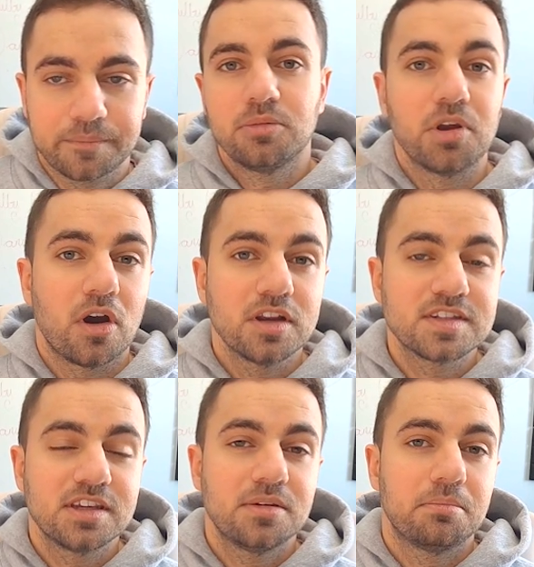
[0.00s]
But
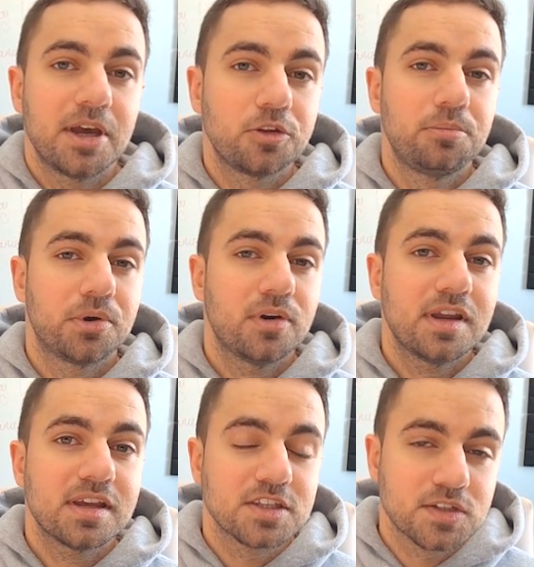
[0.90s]
honestly, Michael Burry
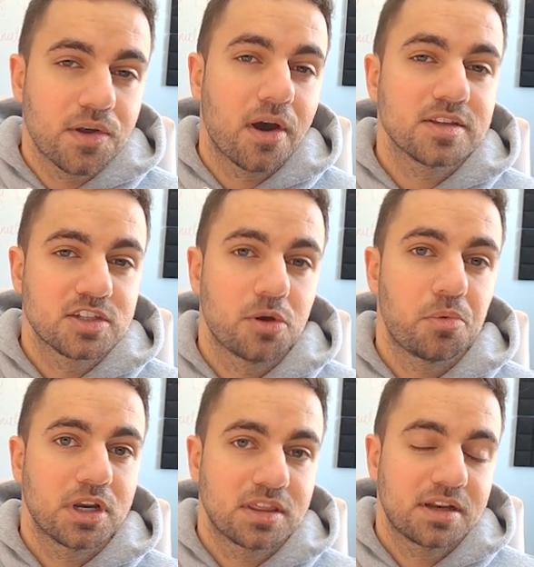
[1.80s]
is not
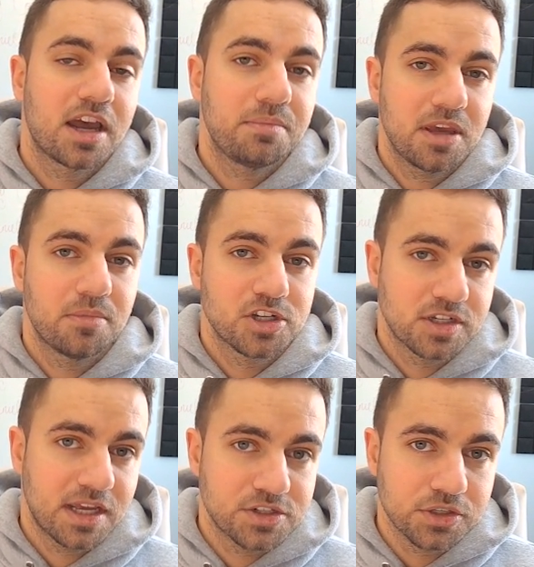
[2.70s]
someone that I pay much
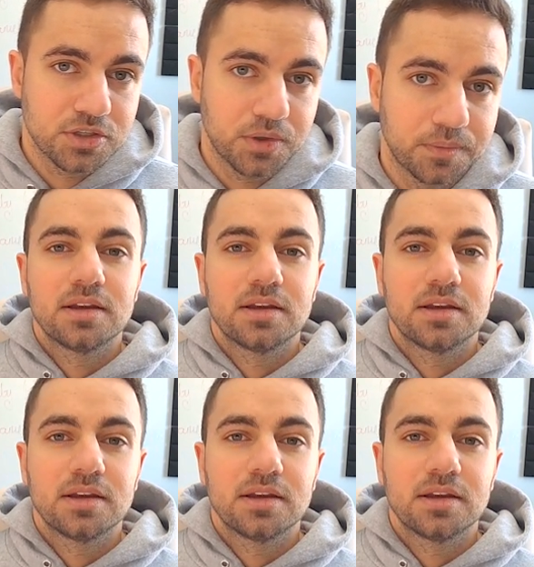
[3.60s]
attention to.